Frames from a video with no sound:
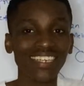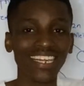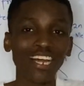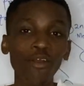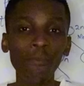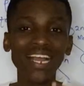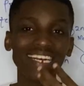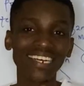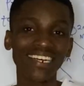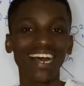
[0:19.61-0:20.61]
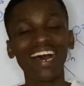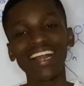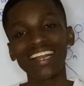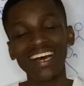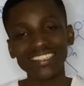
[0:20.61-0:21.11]
Now remember in our
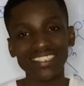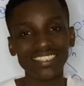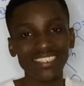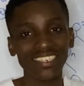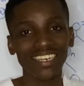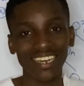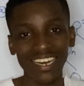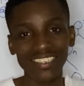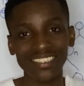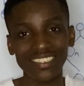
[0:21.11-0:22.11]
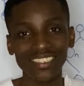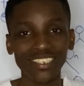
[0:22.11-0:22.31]
last class,